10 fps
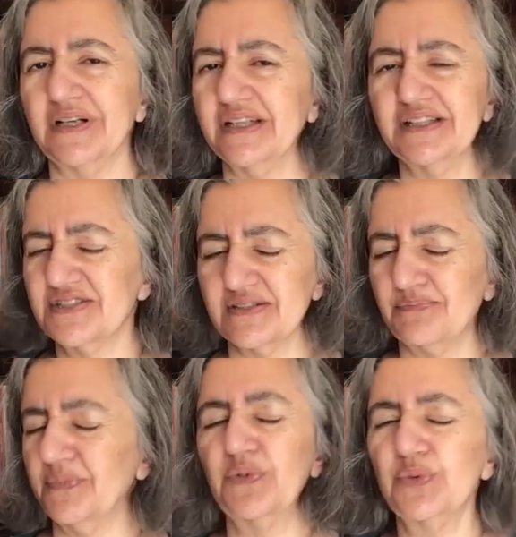It's a
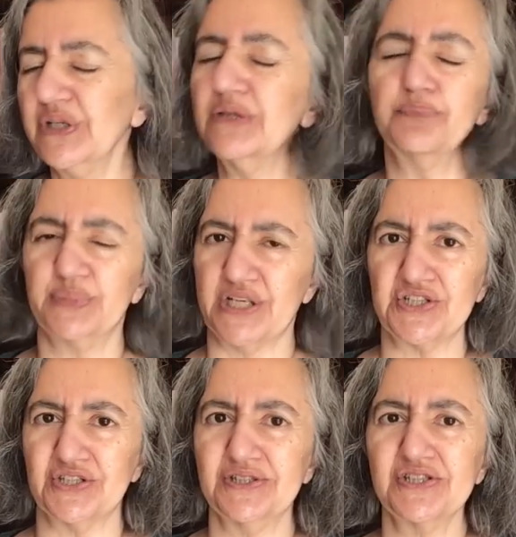real
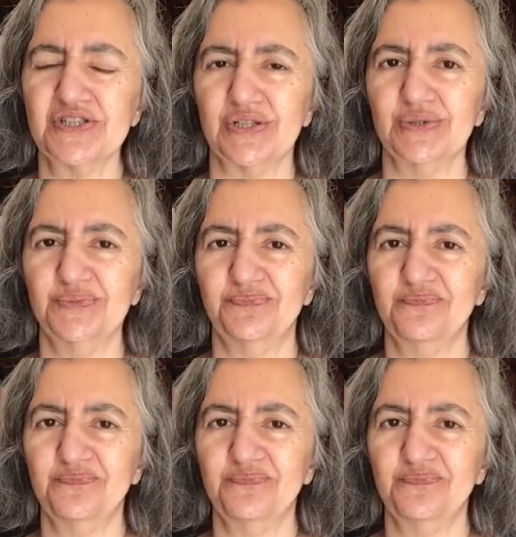pleasure. So